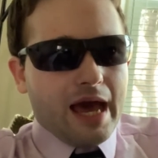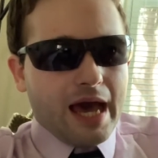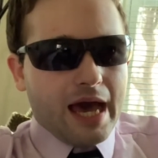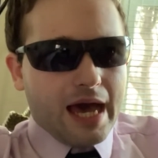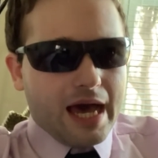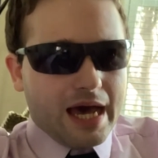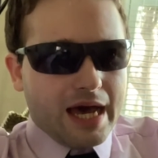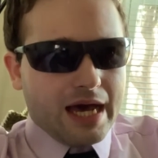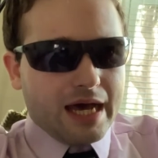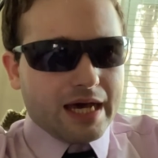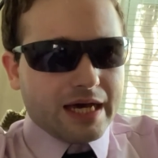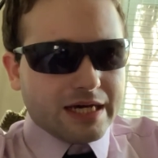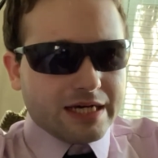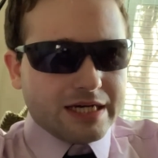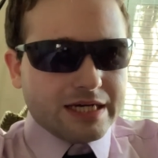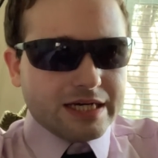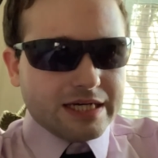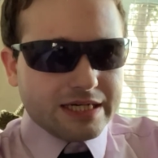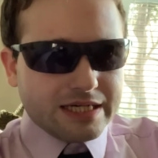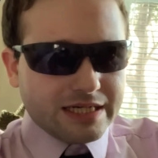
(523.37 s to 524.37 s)

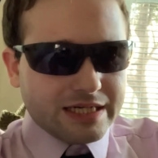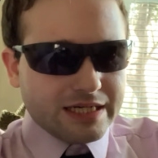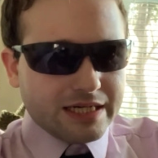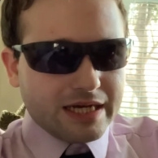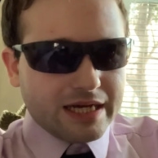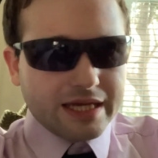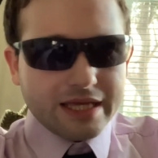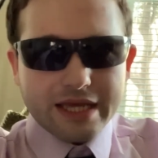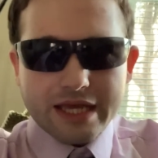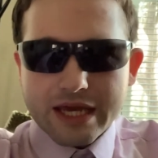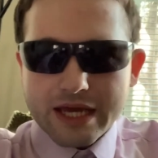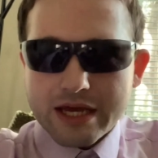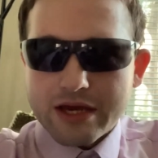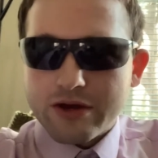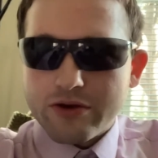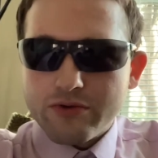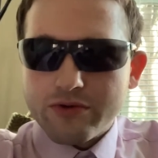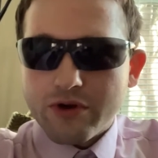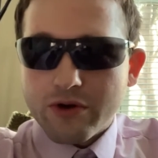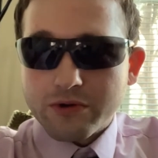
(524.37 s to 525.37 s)

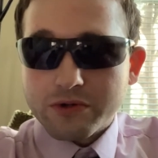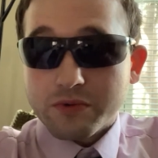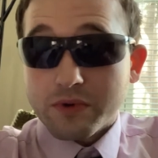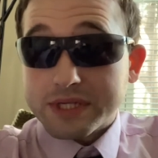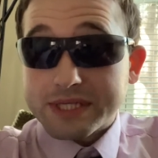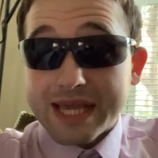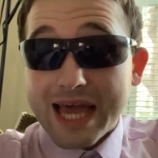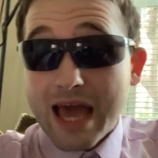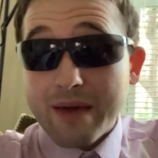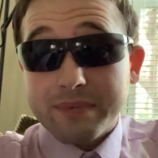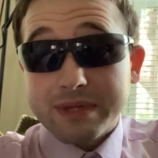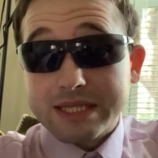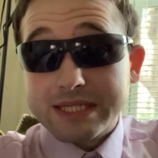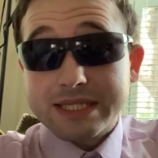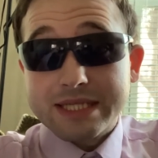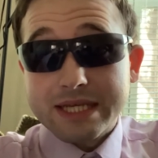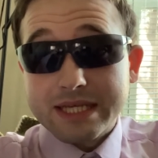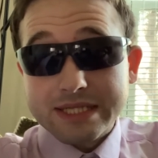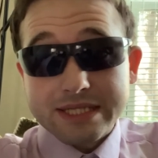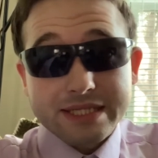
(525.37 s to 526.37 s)
Who knows what's happened
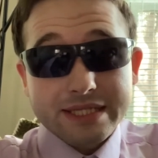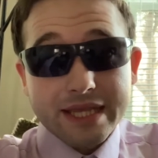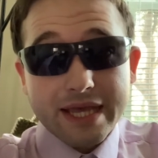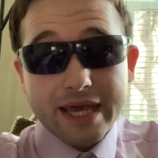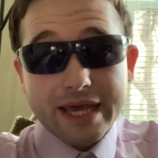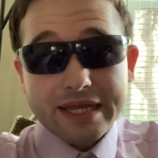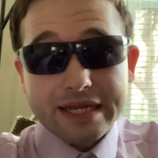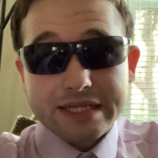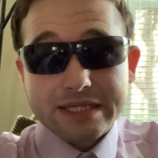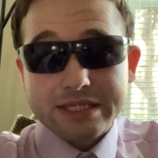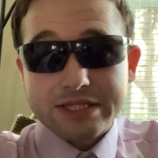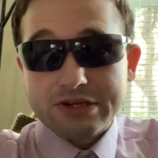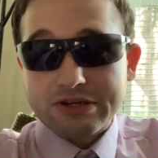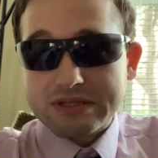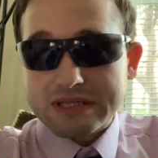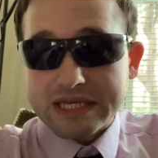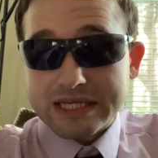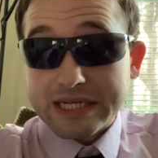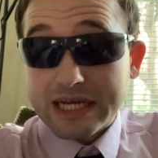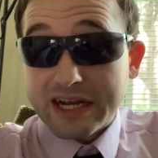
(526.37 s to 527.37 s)
since then? It's
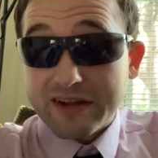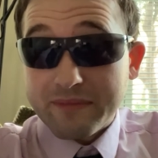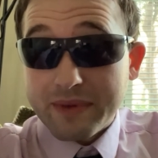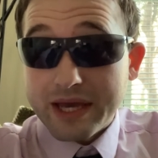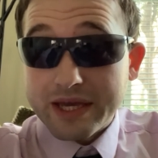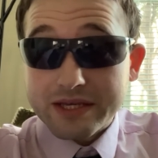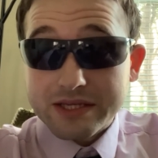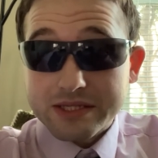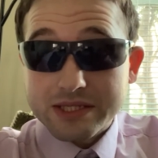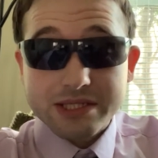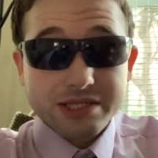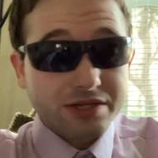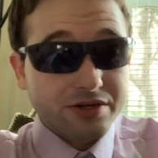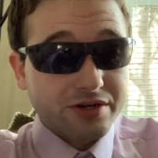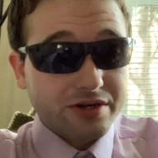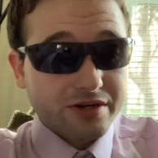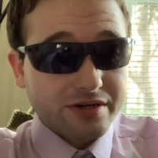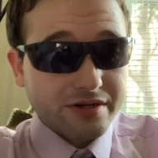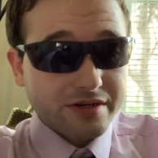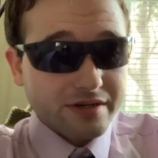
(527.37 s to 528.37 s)
certainly none of my
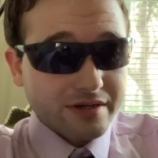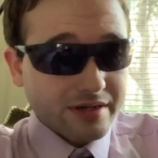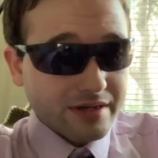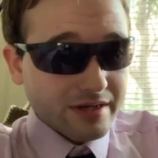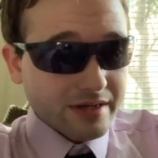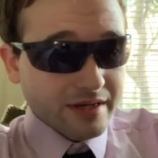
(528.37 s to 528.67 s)
concern.